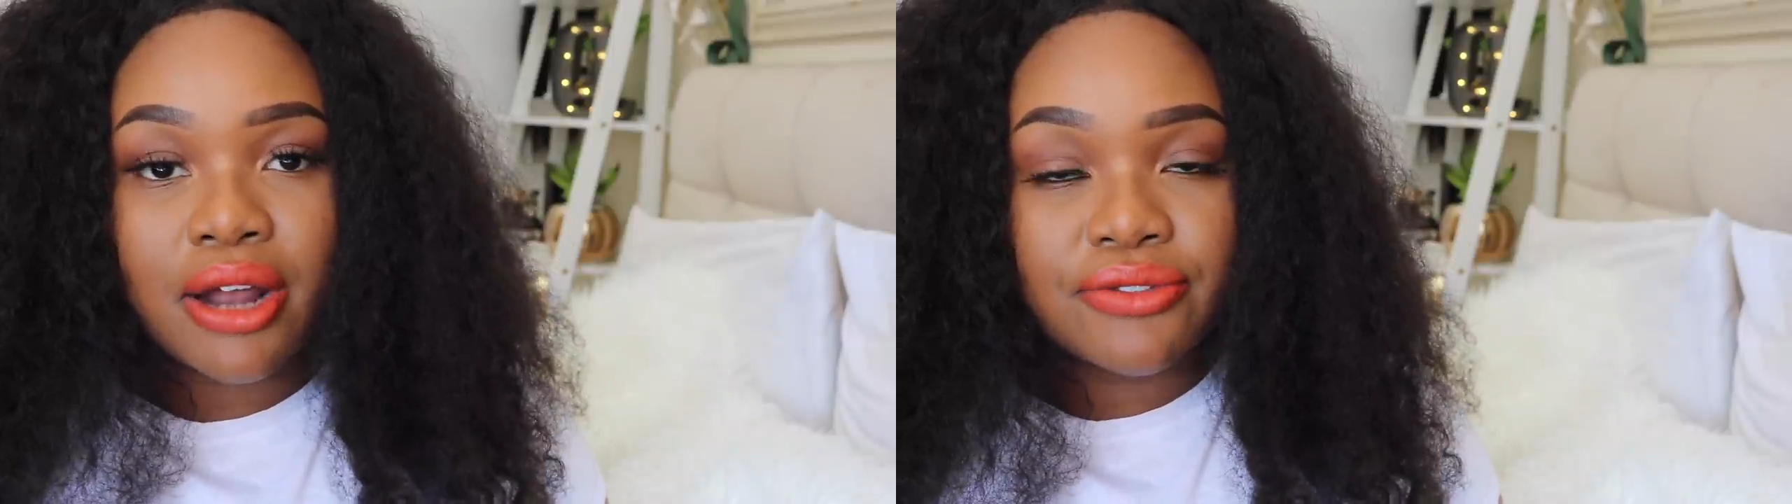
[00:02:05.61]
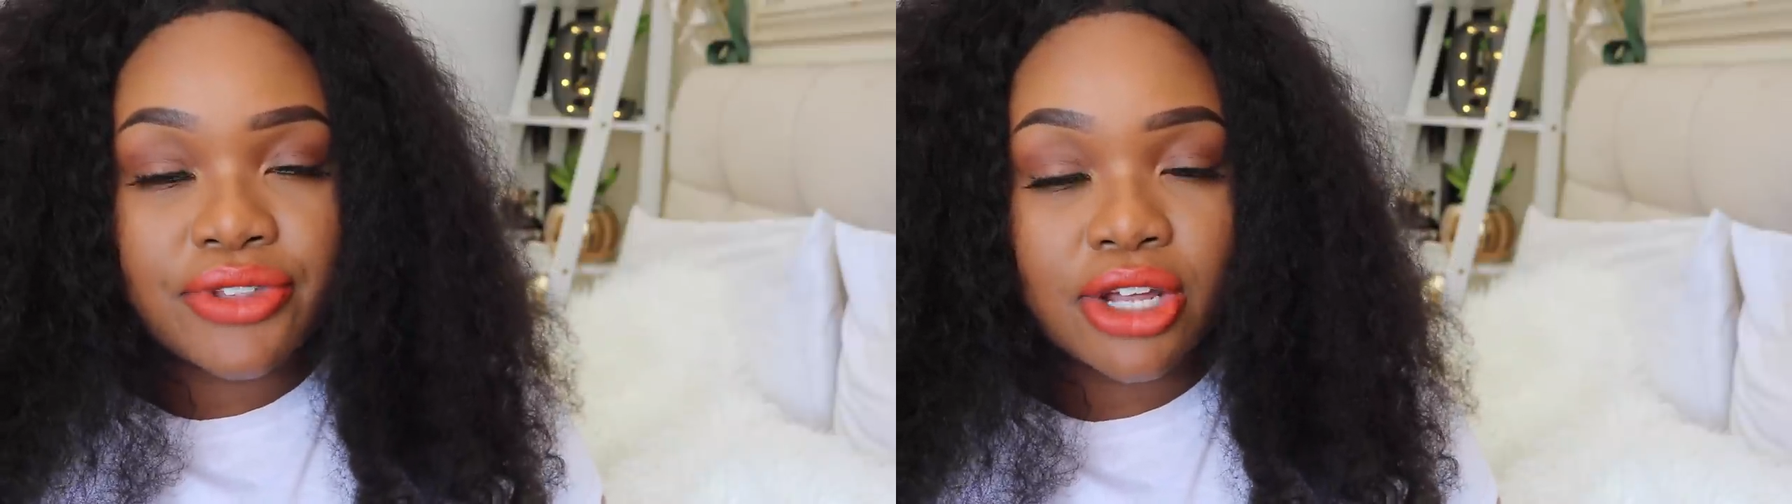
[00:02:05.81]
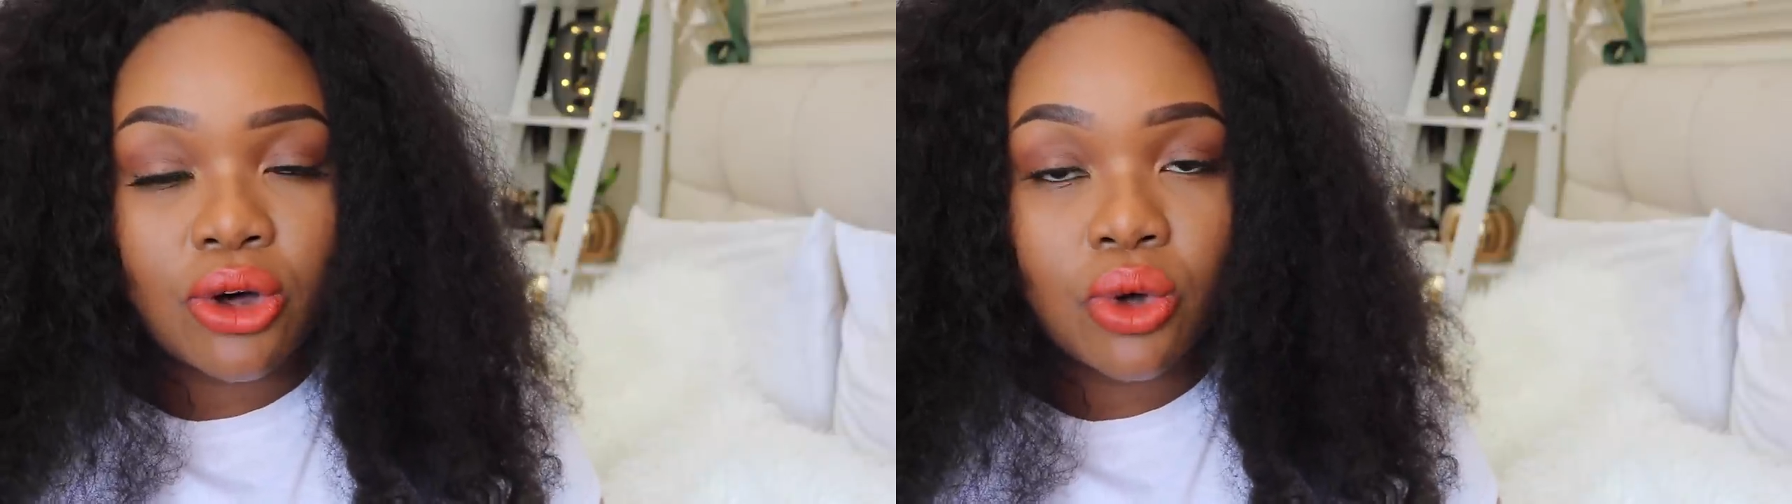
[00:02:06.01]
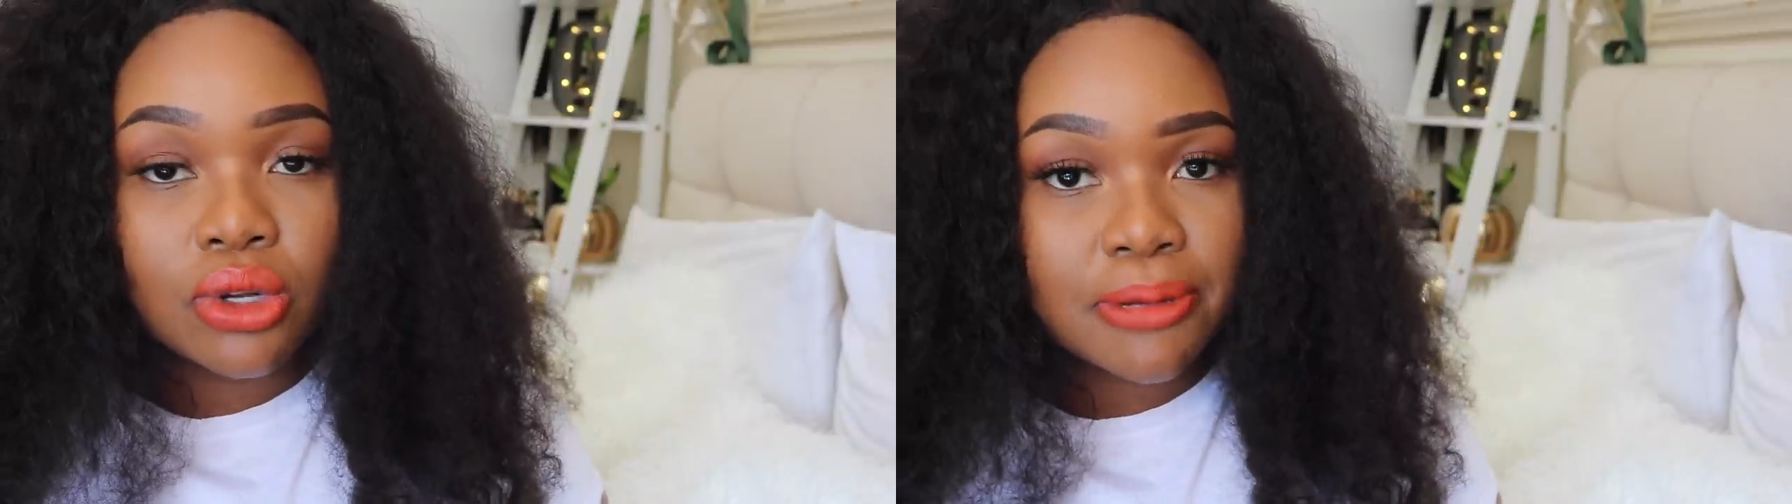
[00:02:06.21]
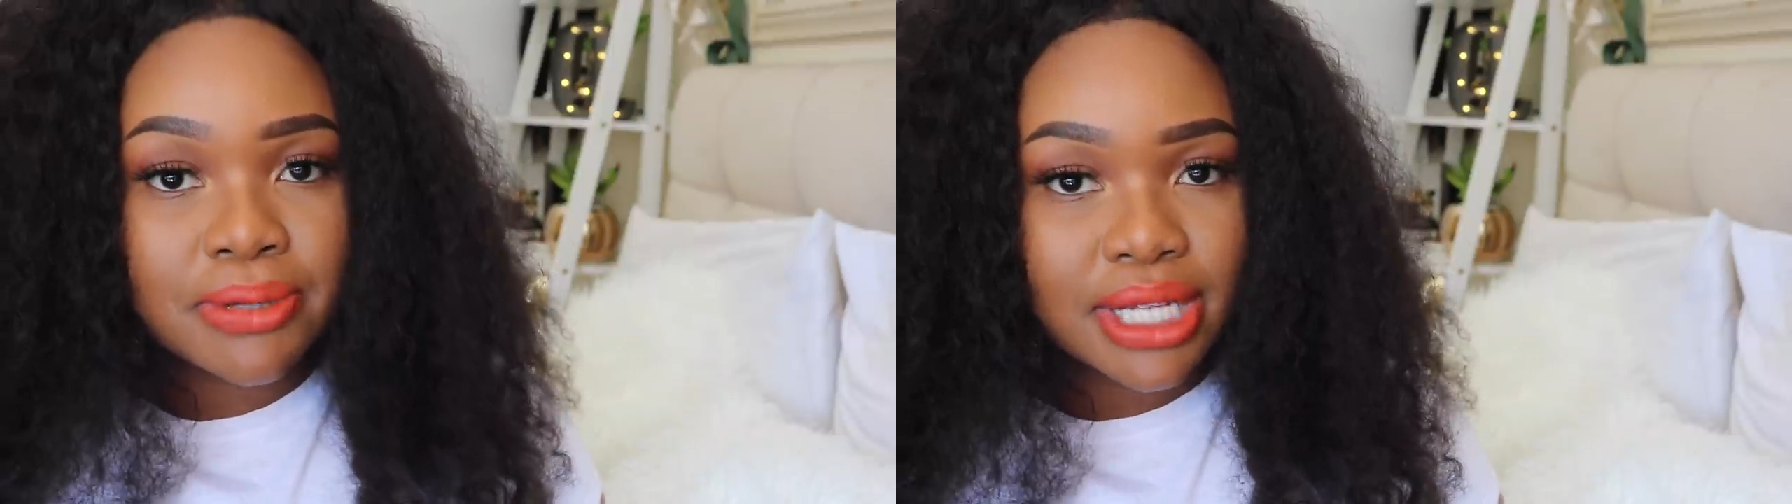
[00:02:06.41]
out of the
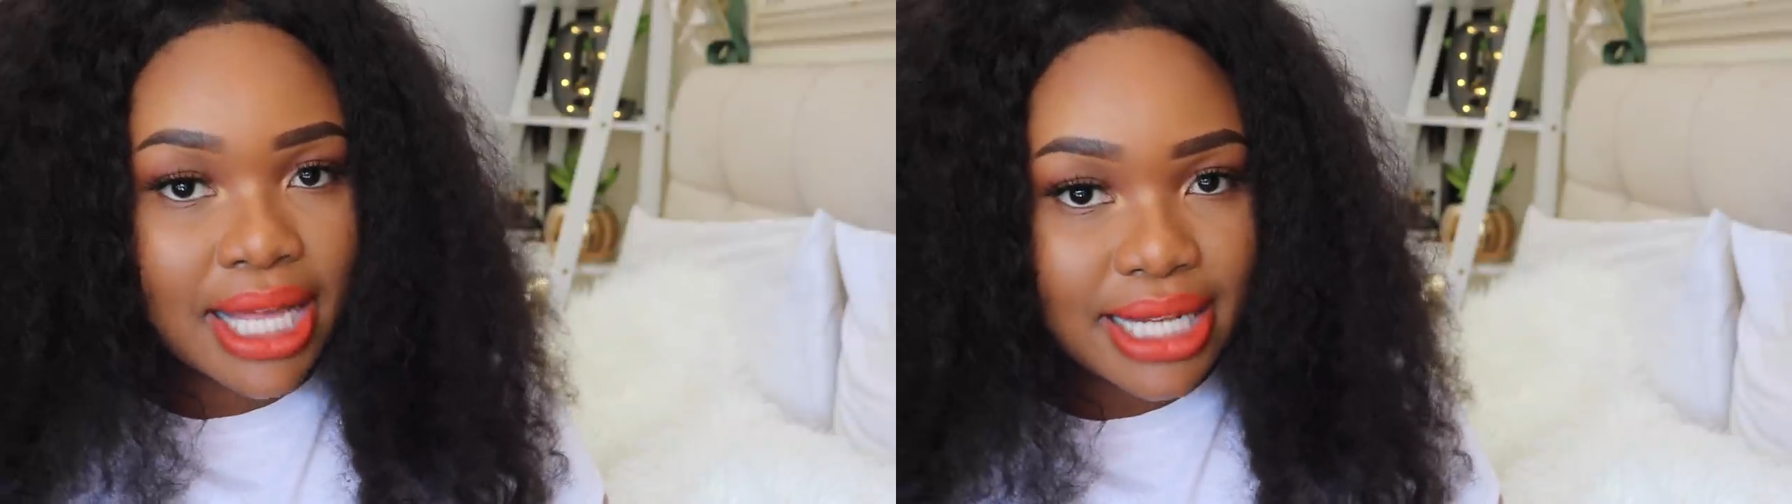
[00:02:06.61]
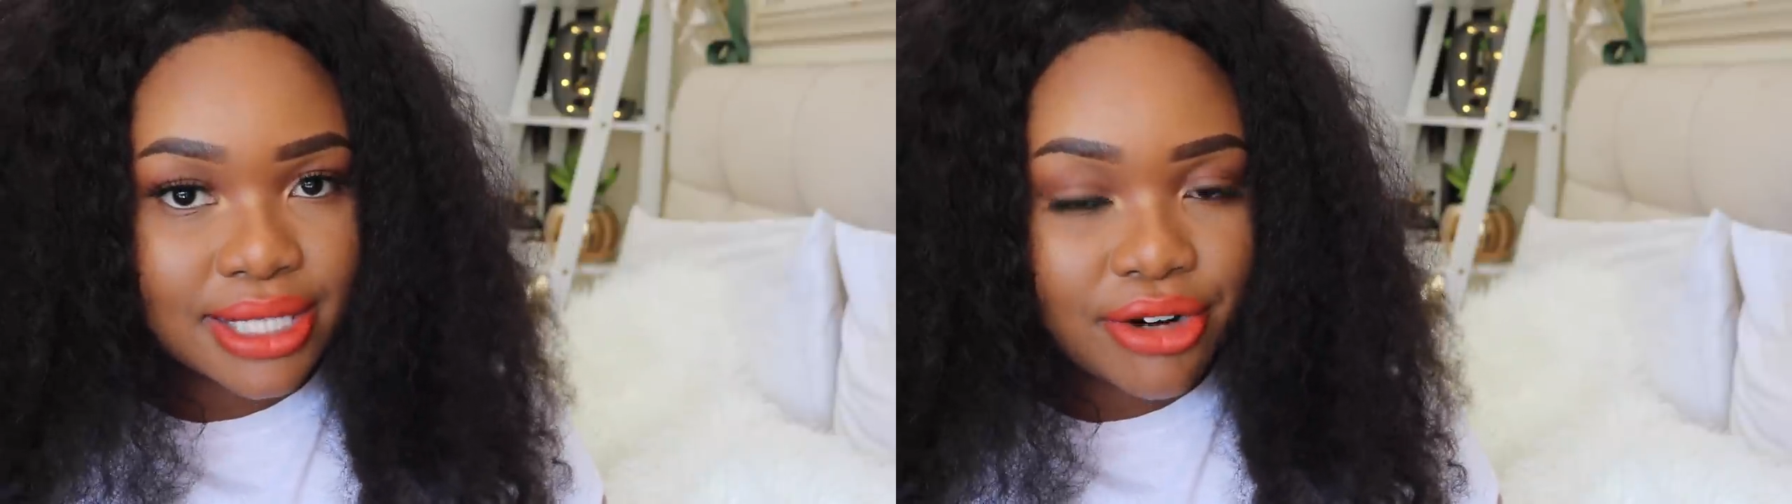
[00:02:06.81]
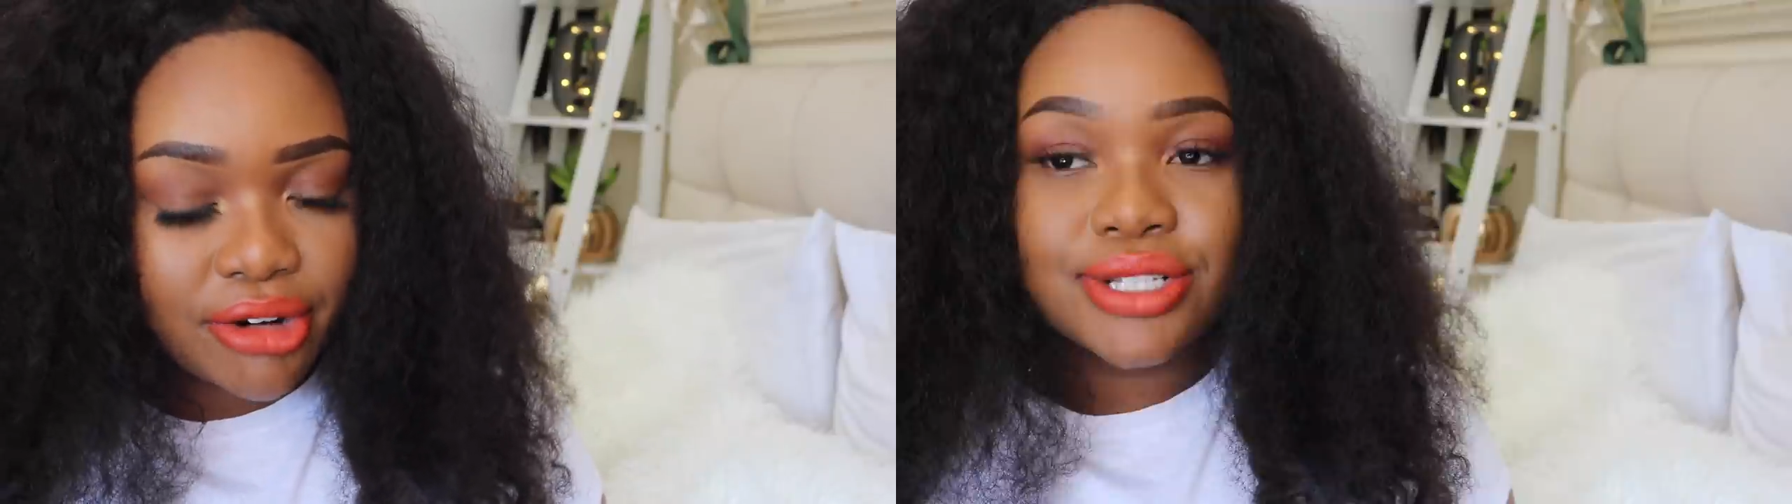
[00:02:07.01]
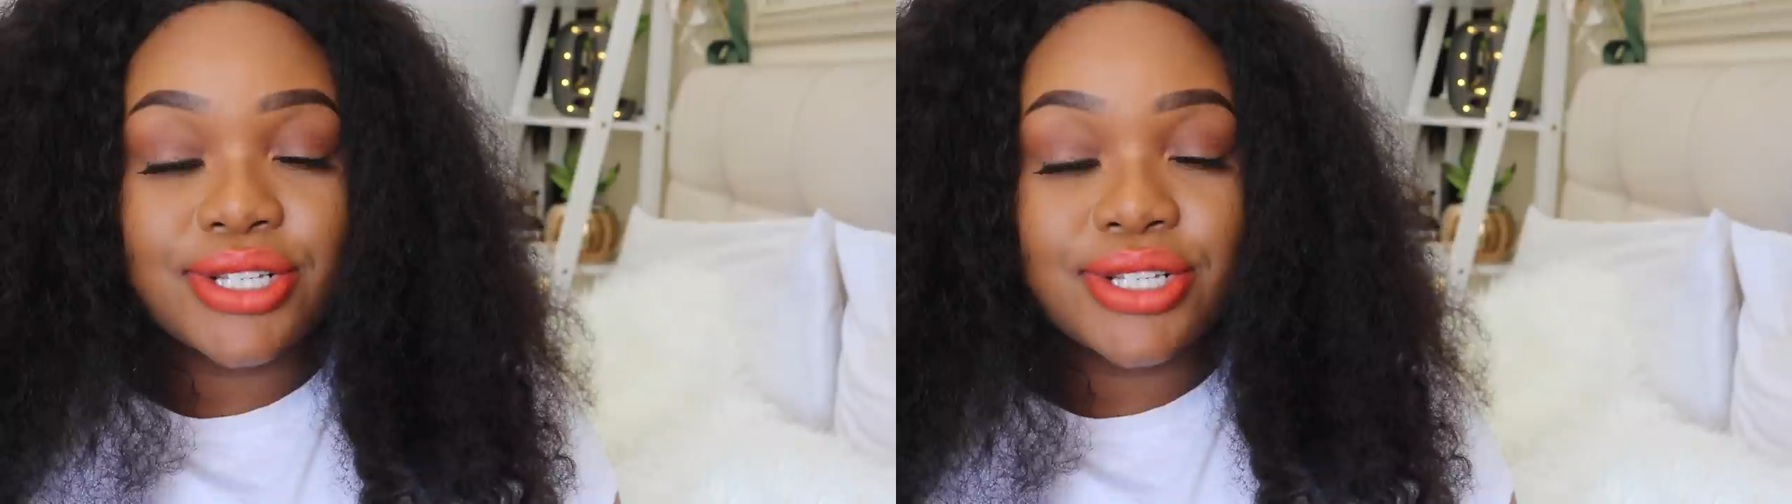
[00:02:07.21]
whole lipstick category.